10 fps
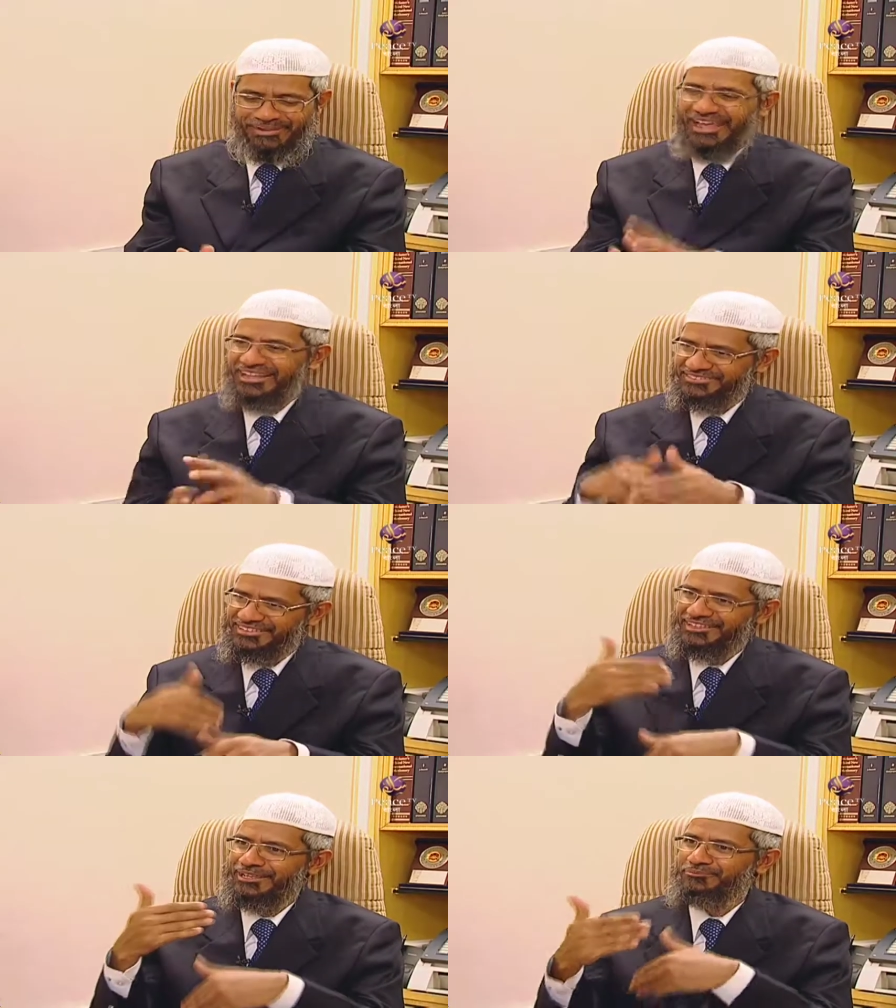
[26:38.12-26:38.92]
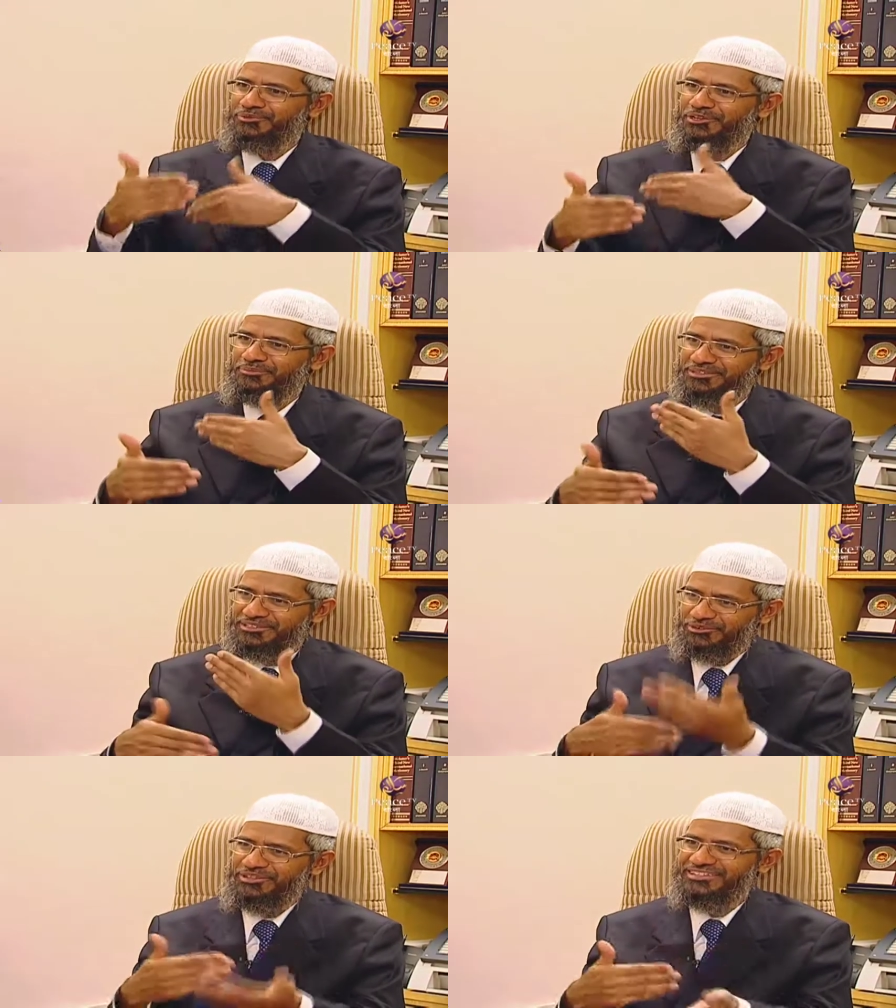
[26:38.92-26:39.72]
But as I kept on
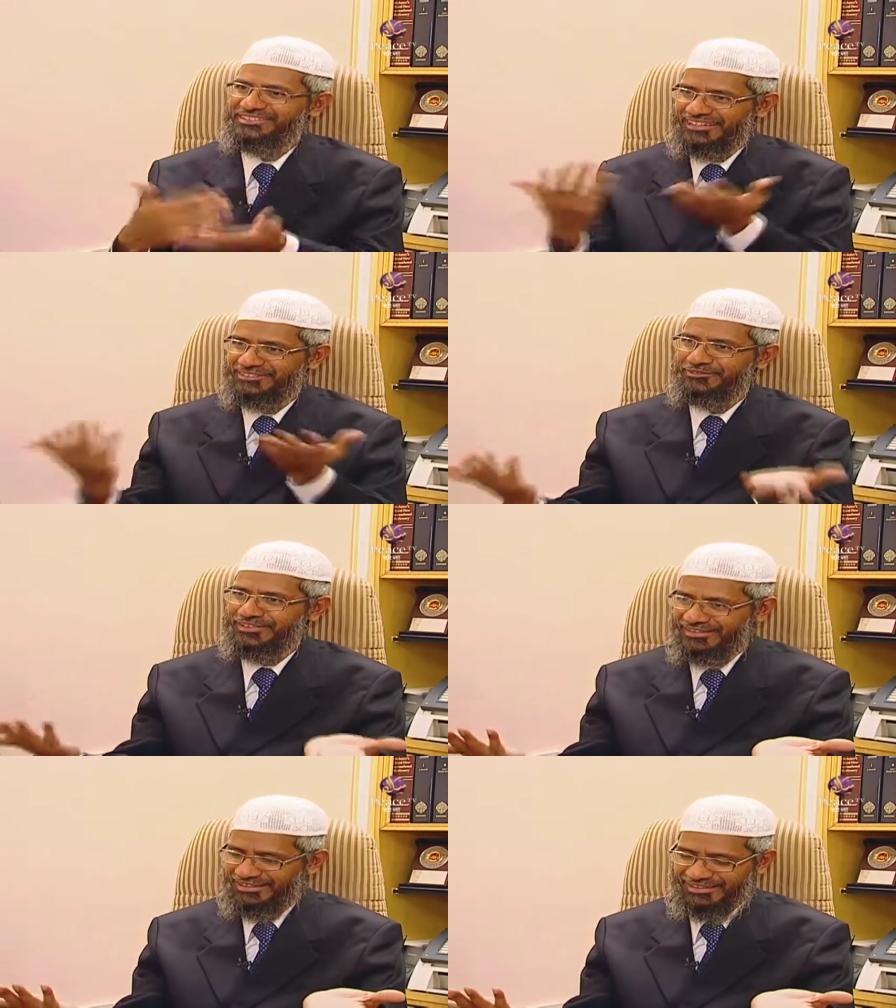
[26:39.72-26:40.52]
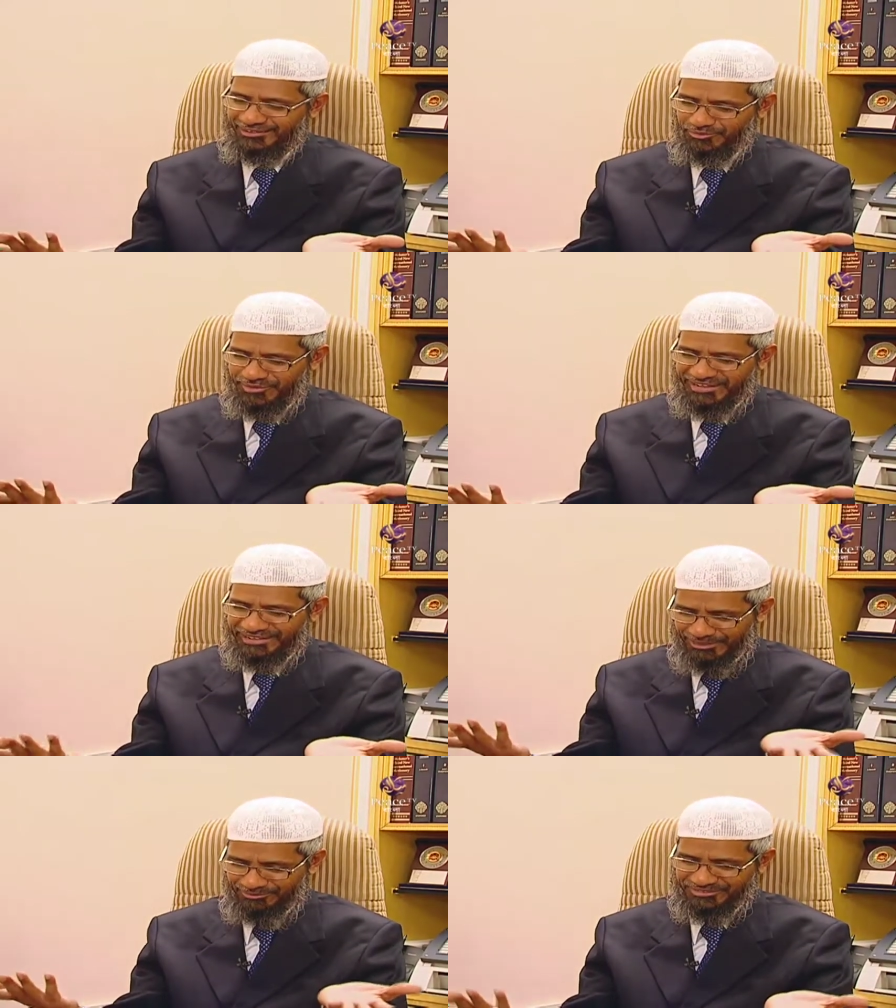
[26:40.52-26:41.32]
repeating the question, that's the way I do
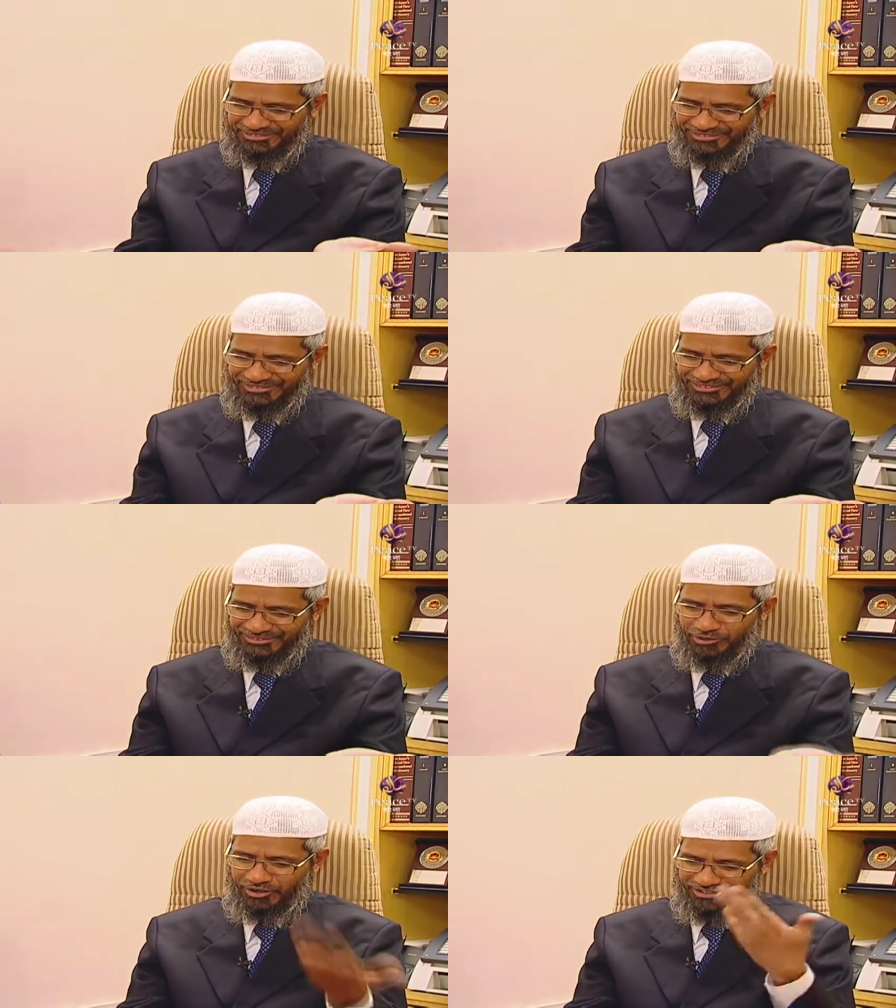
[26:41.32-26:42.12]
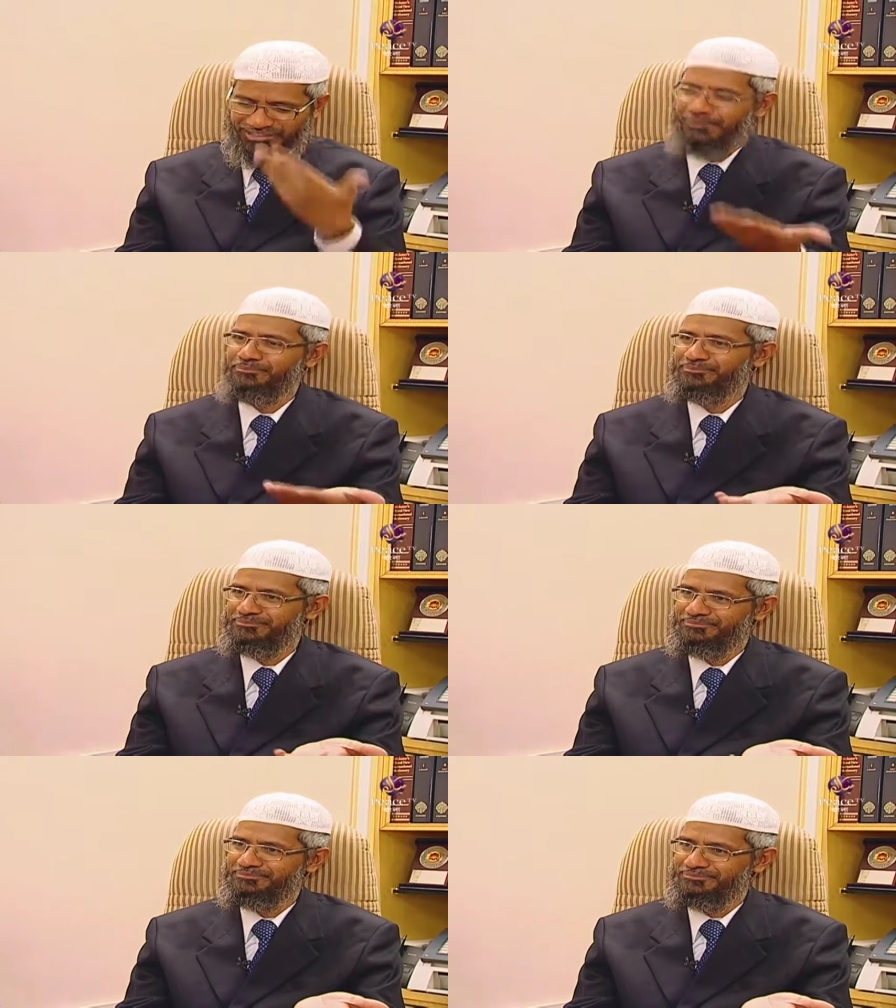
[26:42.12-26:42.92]
many a time, God's help
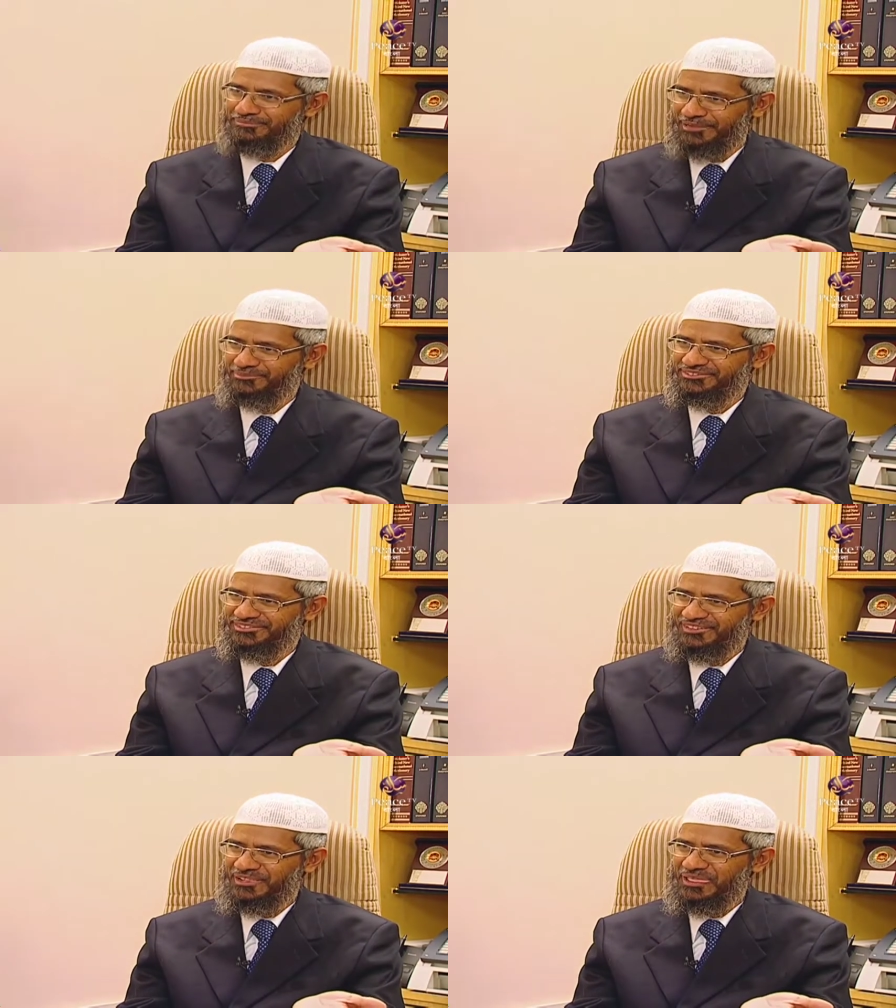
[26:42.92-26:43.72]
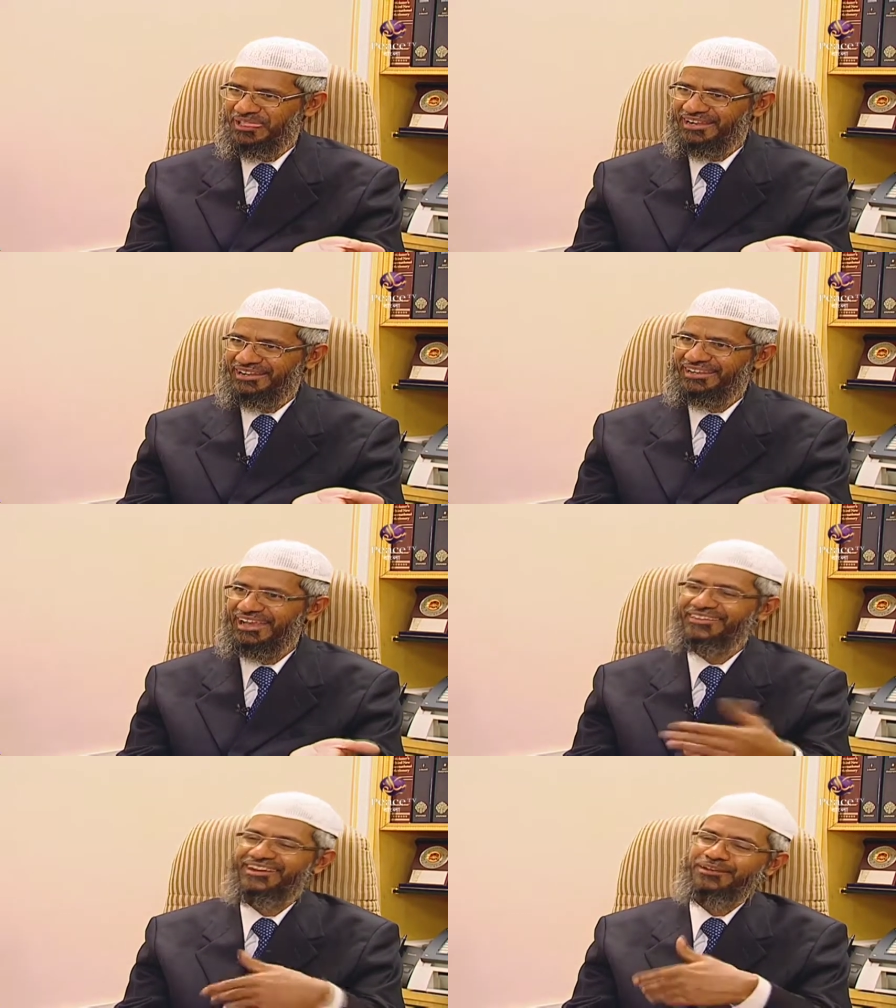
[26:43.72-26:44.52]
comes.
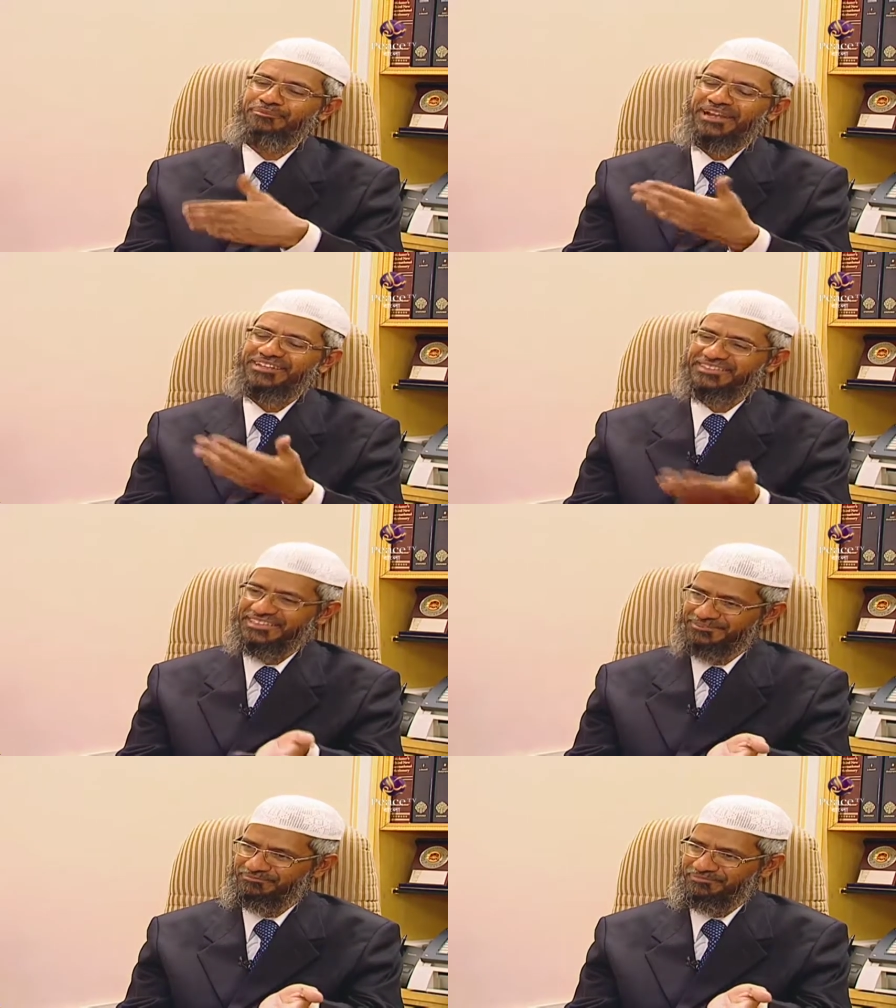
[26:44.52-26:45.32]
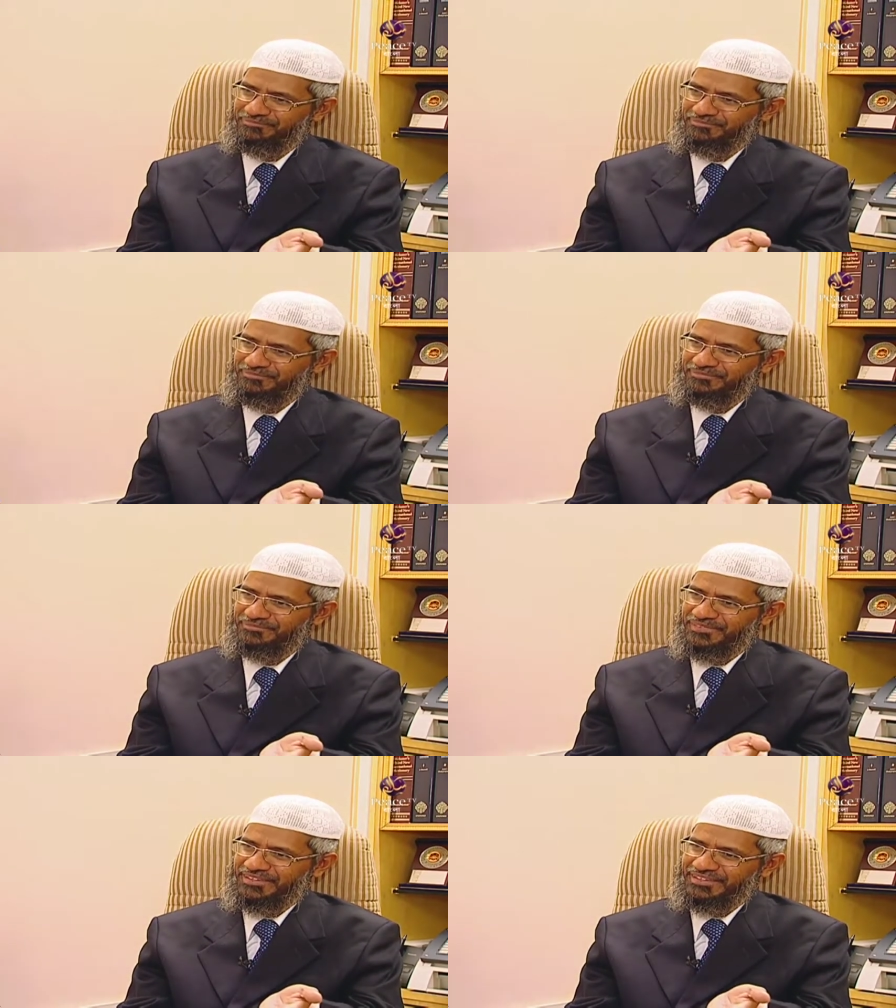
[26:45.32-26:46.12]
And then I replied saying
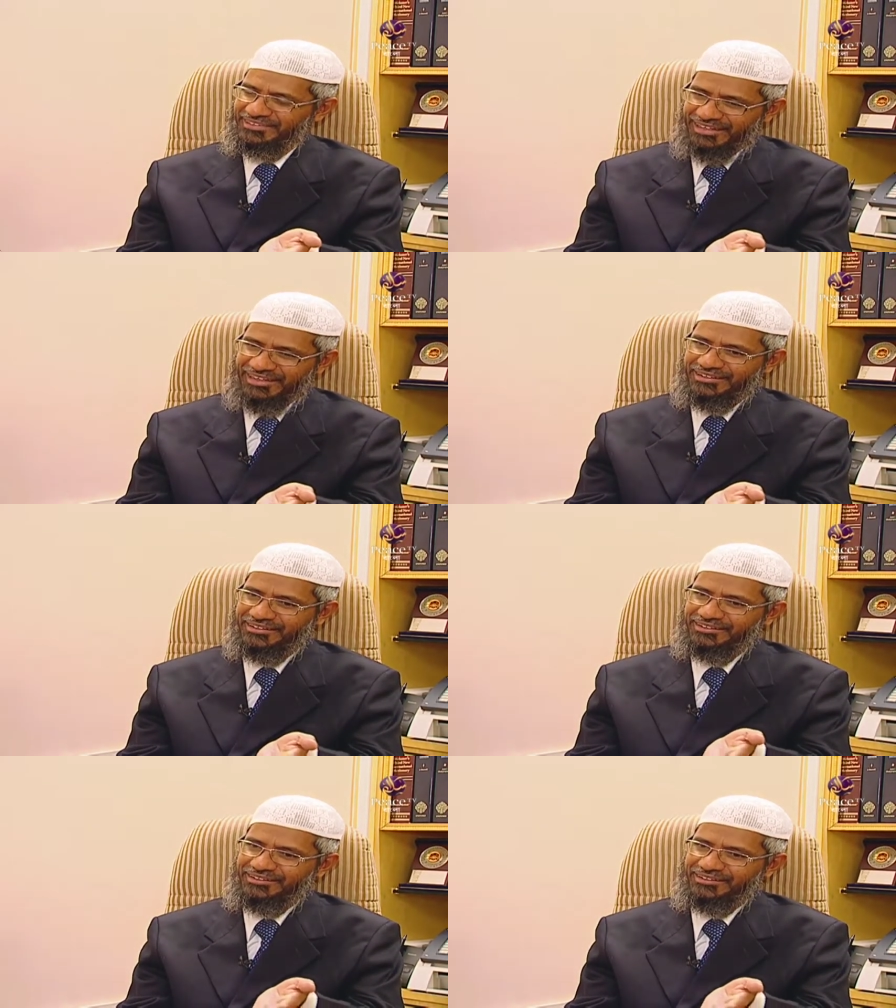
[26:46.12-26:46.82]
that